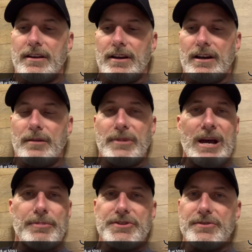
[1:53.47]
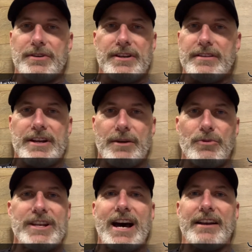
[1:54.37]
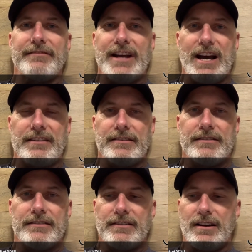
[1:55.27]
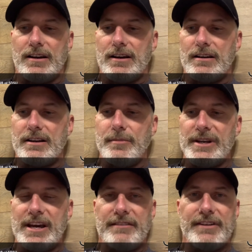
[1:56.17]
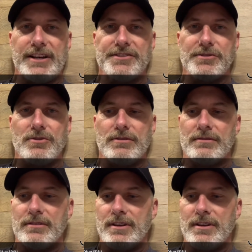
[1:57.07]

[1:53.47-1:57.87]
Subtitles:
An opportunity that I would not have gotten coming out of high school.